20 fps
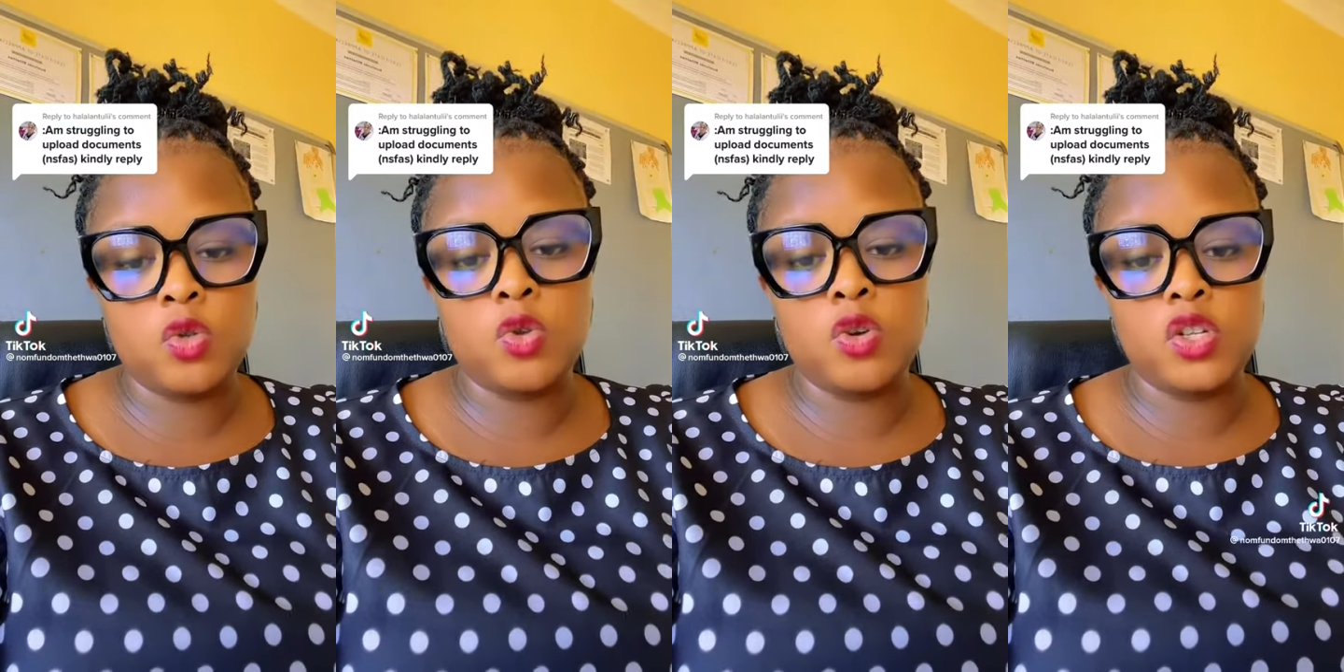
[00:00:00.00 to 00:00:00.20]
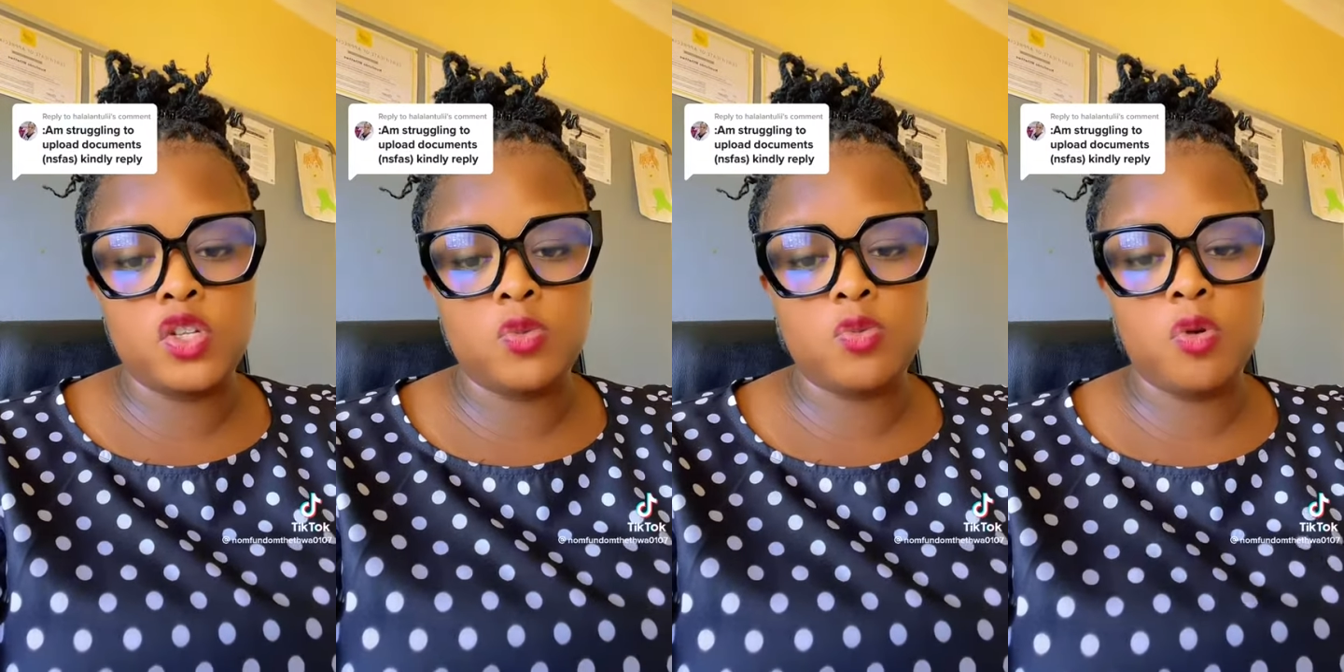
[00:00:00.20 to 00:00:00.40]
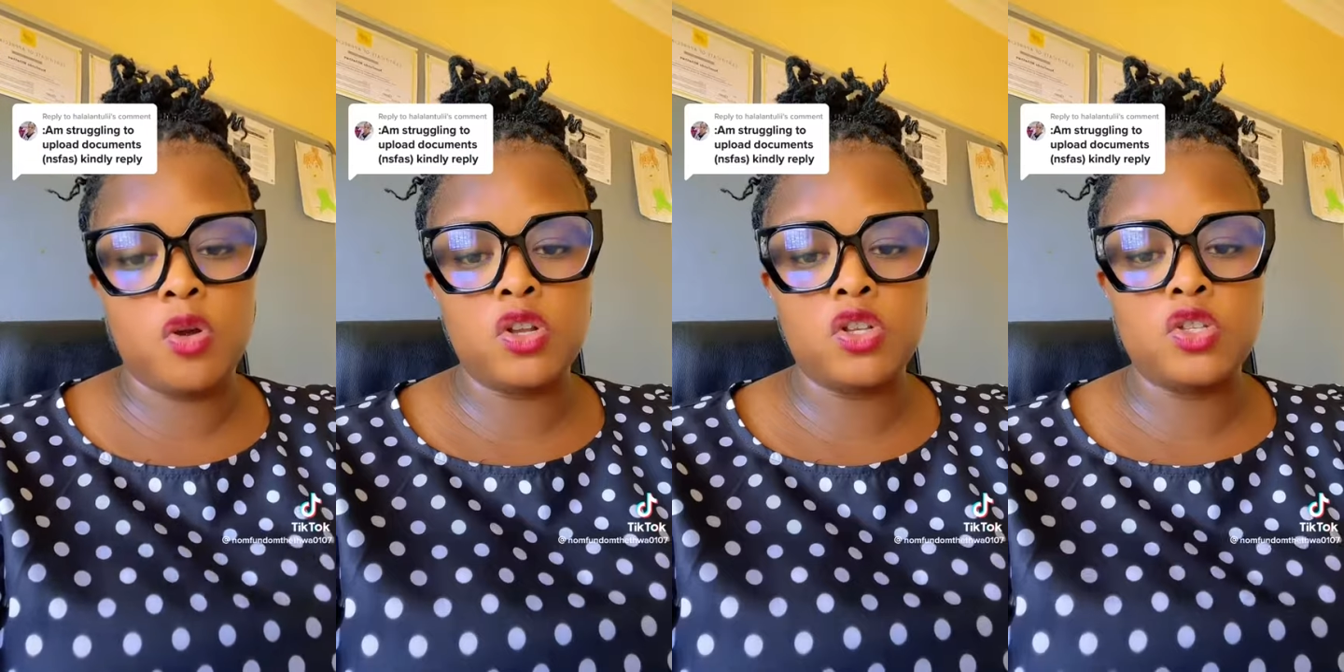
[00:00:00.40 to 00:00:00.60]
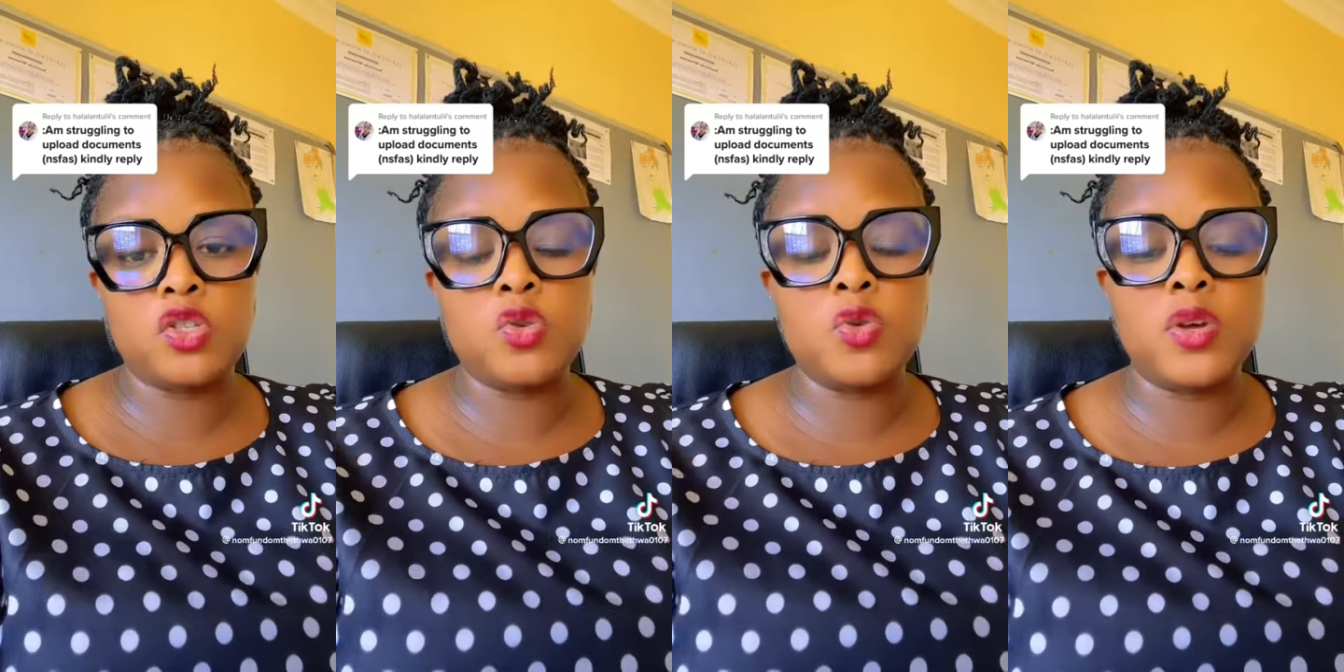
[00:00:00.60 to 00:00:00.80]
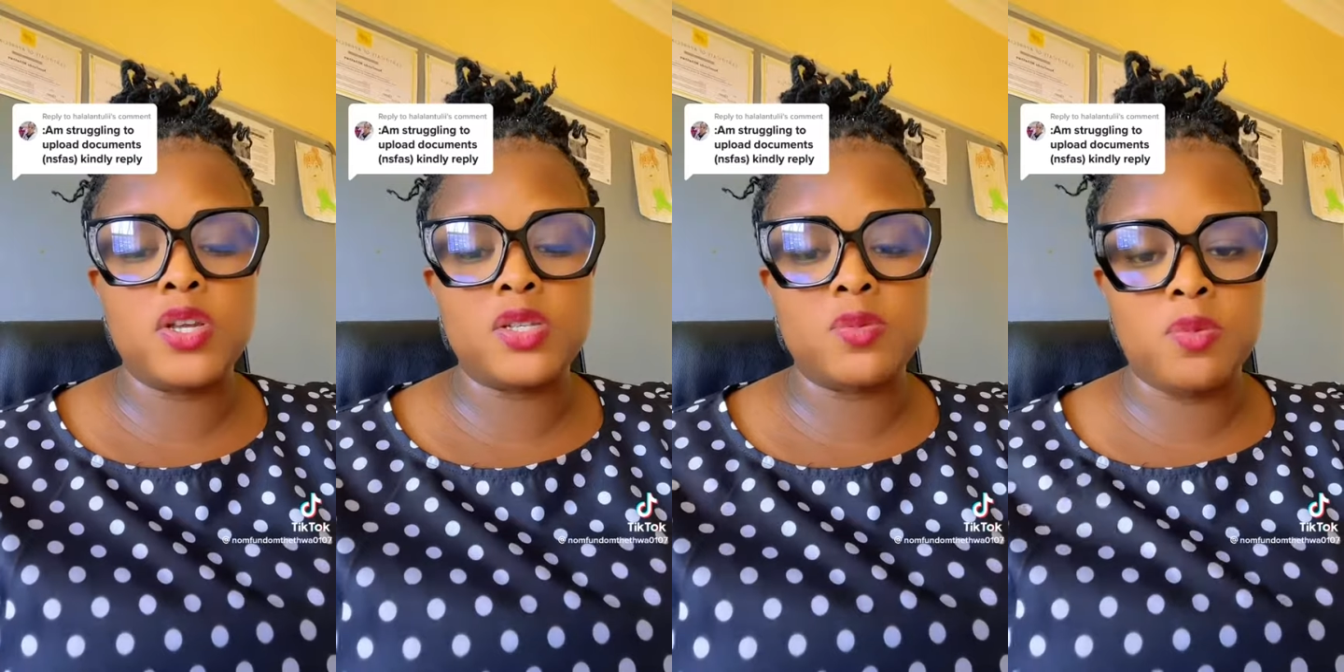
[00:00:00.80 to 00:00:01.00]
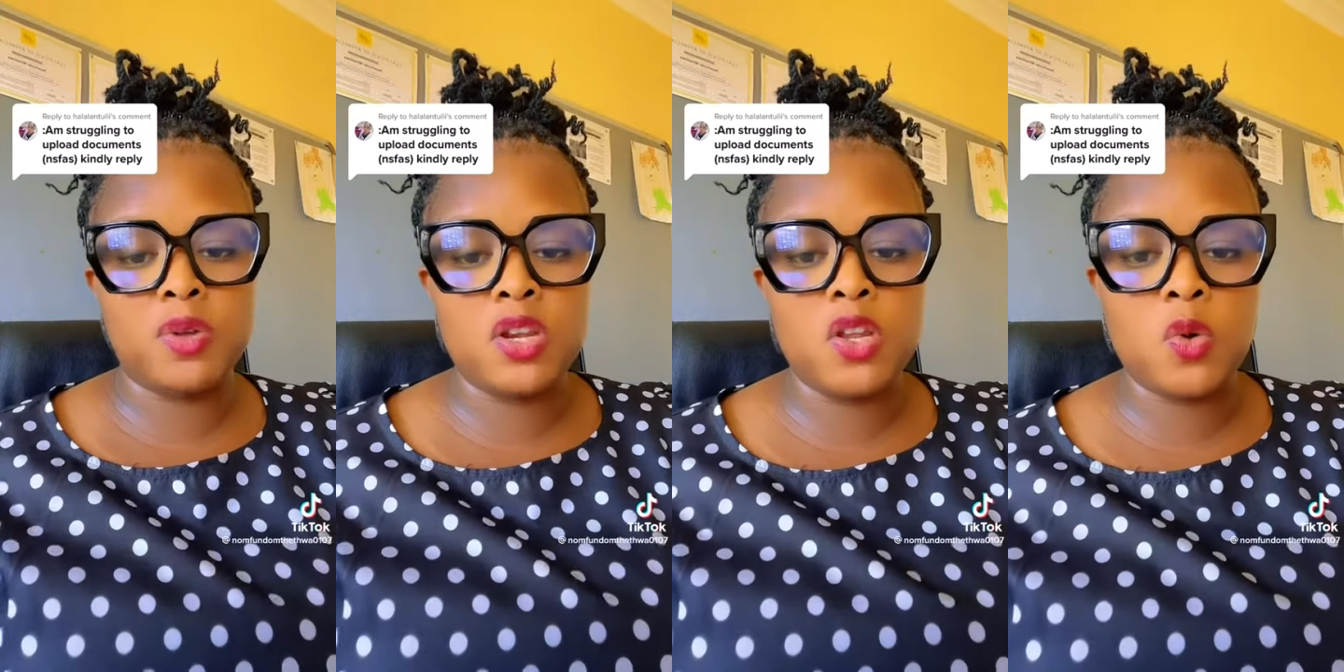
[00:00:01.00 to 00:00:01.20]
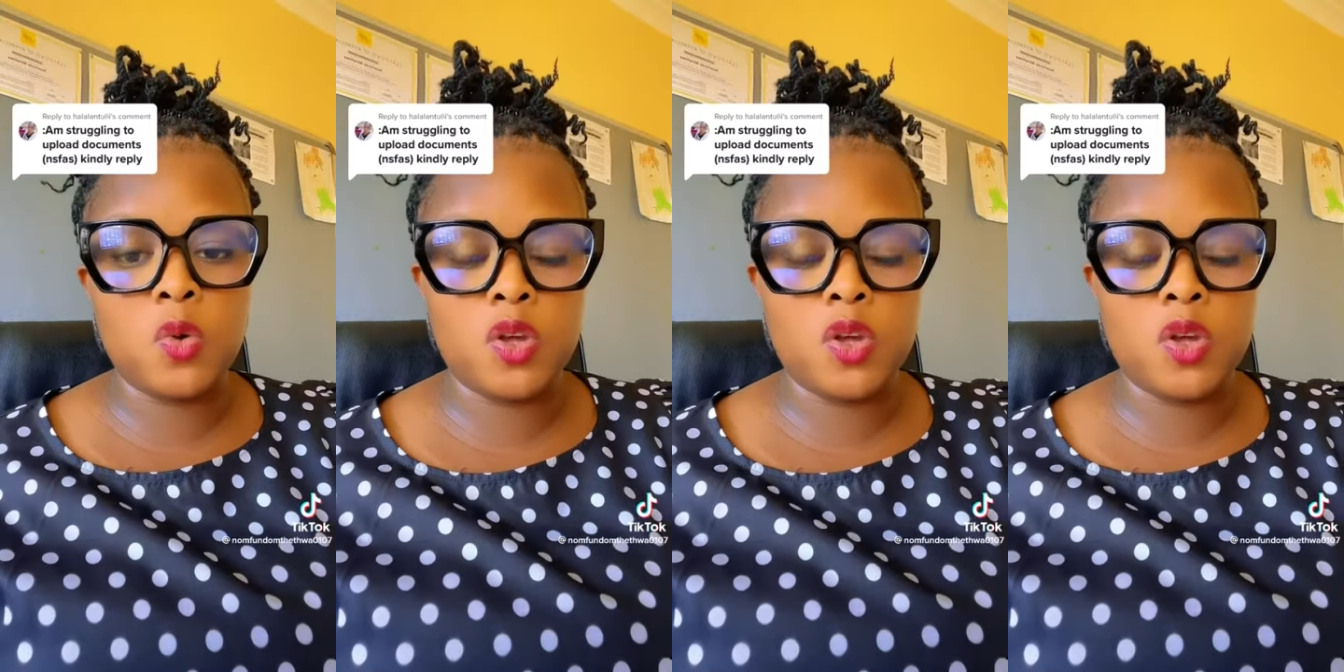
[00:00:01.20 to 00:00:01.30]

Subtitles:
respond to as many